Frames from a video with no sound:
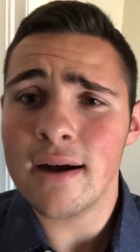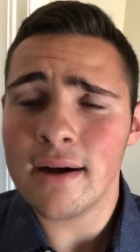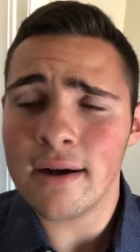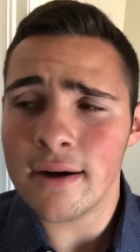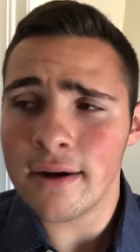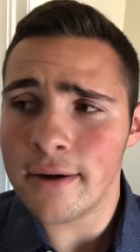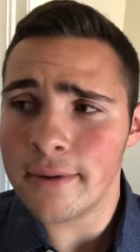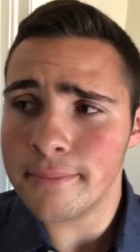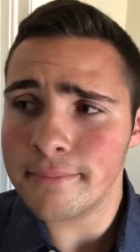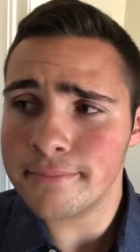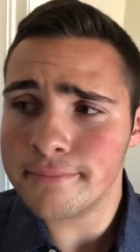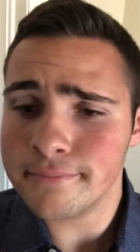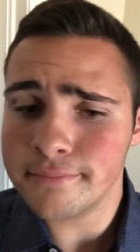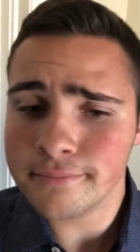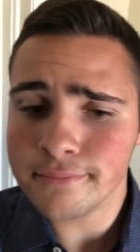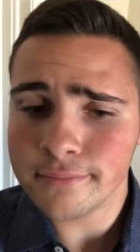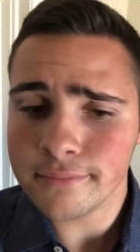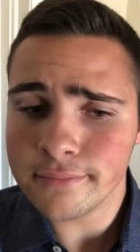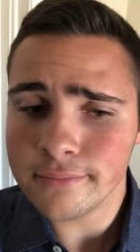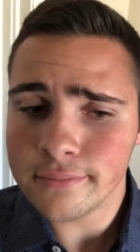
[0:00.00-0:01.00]
Um,
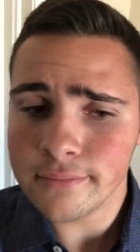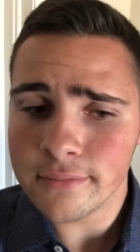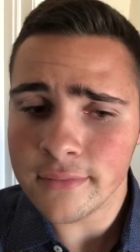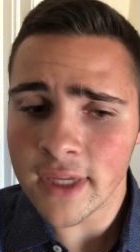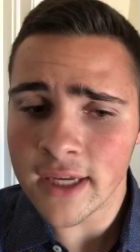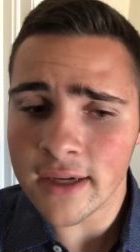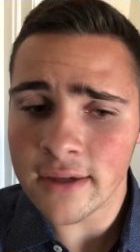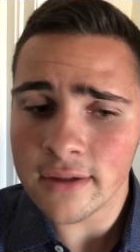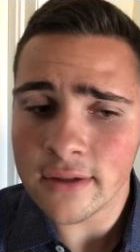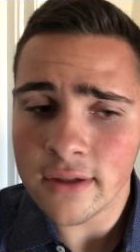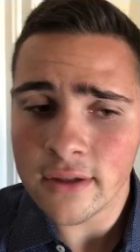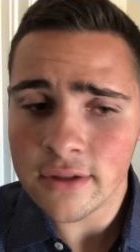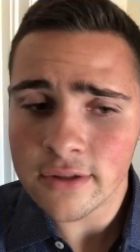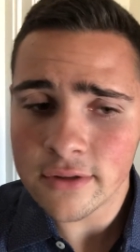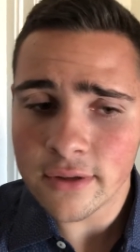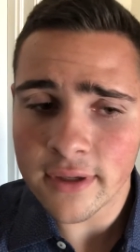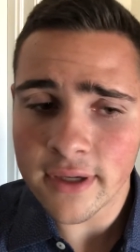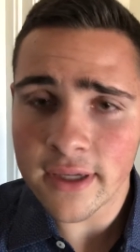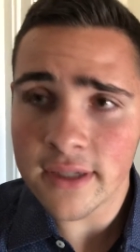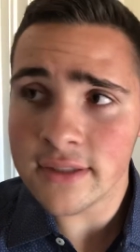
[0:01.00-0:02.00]
yeah,
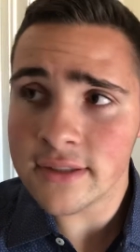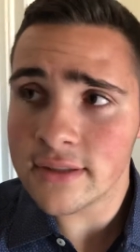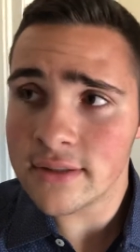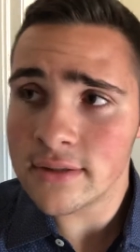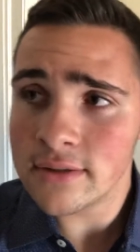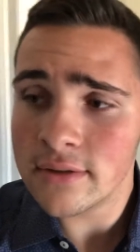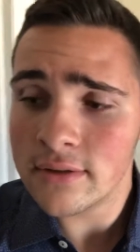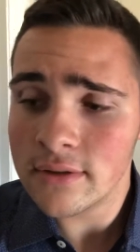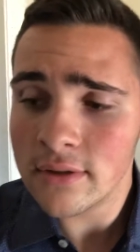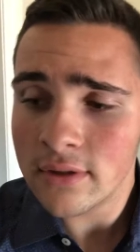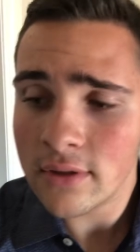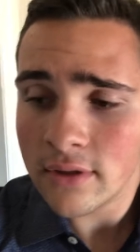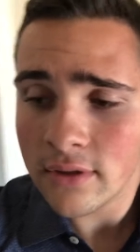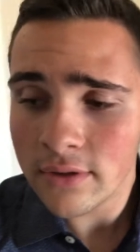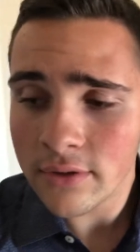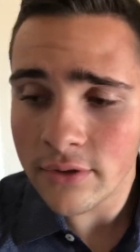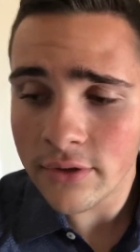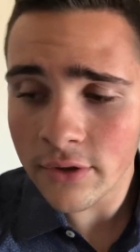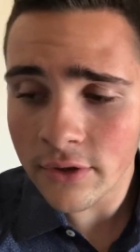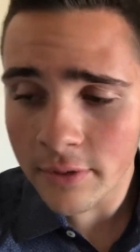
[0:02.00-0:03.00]
so I guess
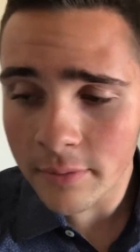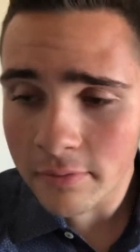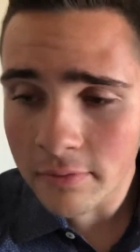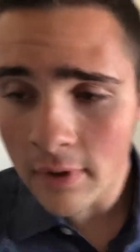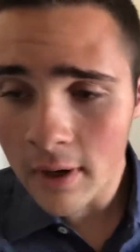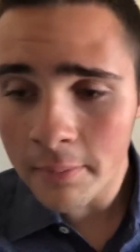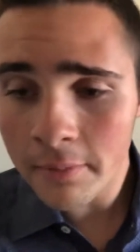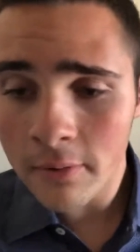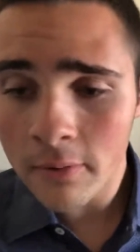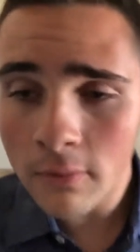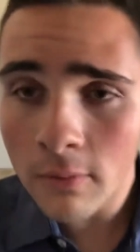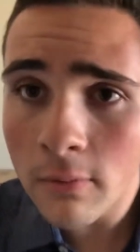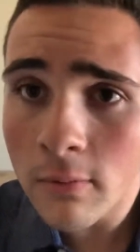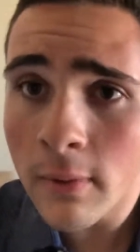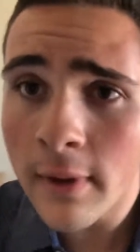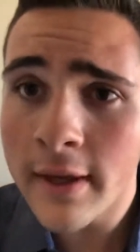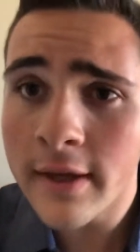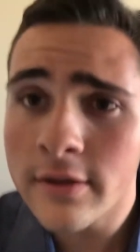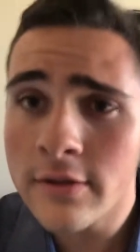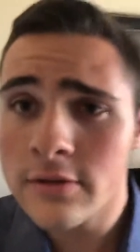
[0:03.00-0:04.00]
the only proper
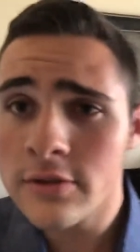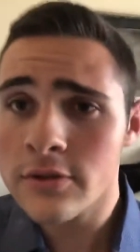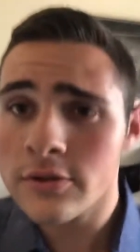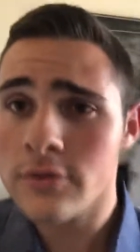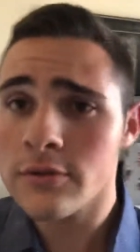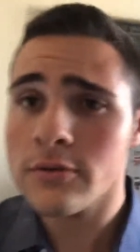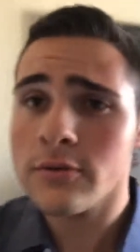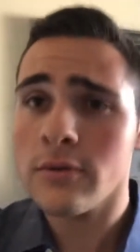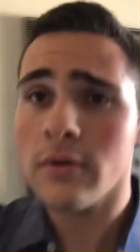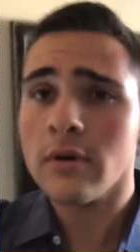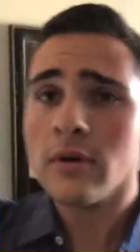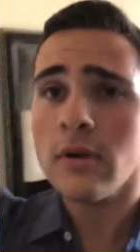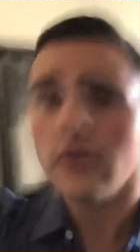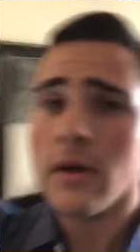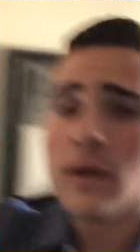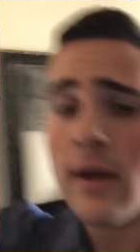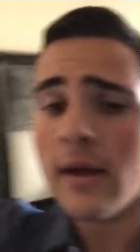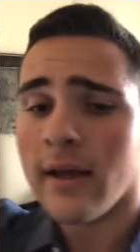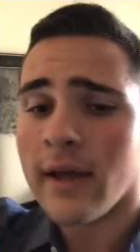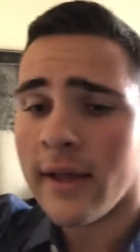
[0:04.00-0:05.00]
way to
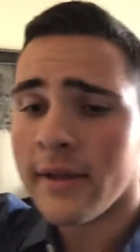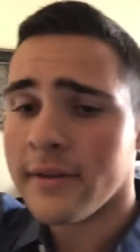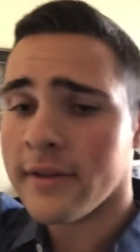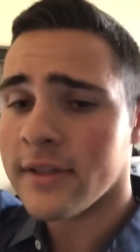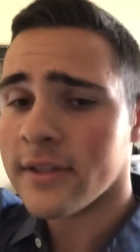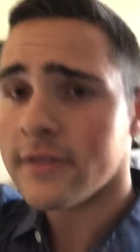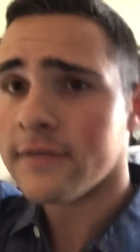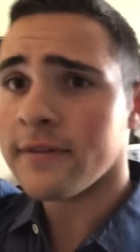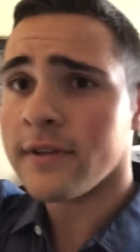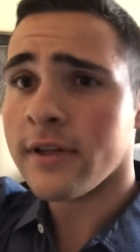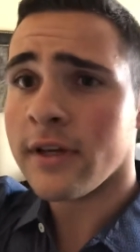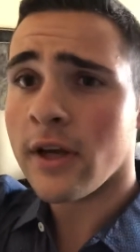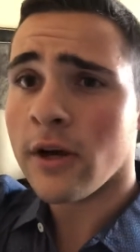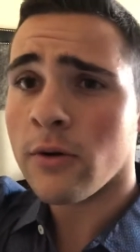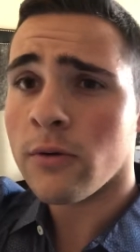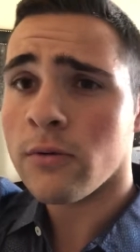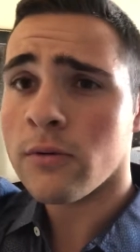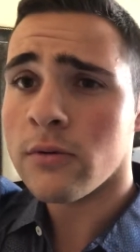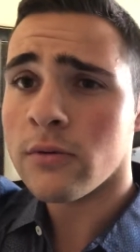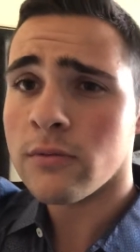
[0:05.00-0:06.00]
end this
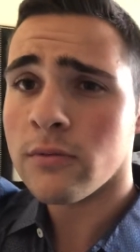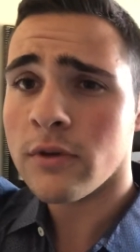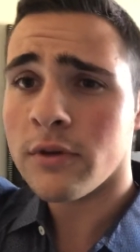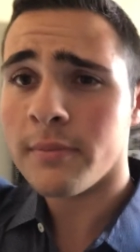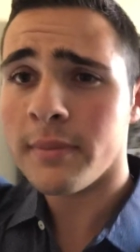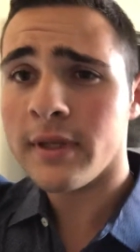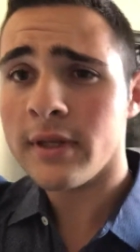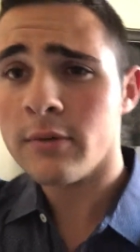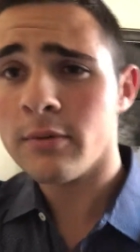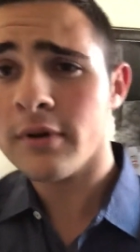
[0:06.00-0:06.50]
video would be